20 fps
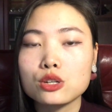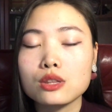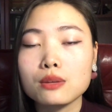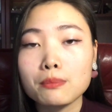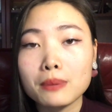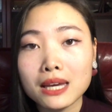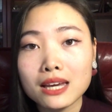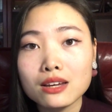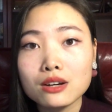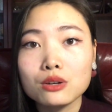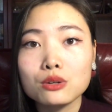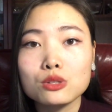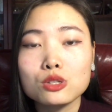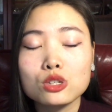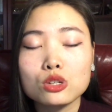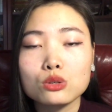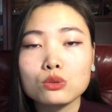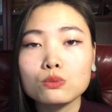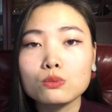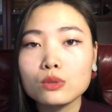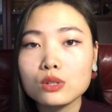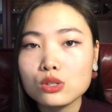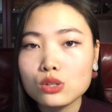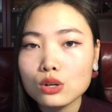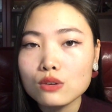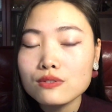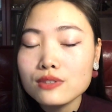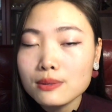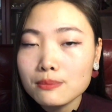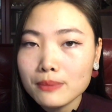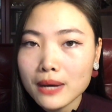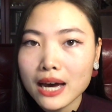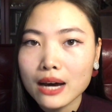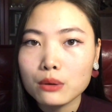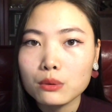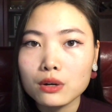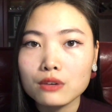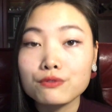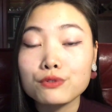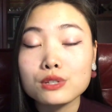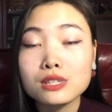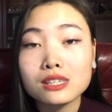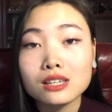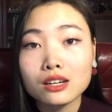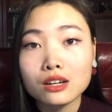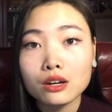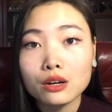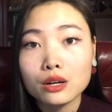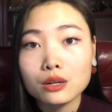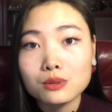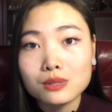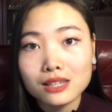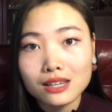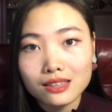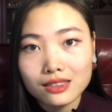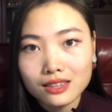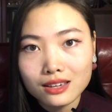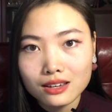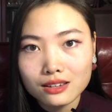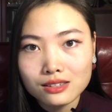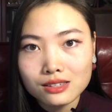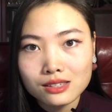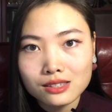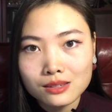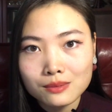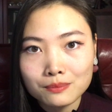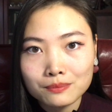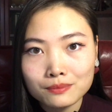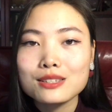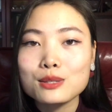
to the panels to reserve some power for scenarios like this.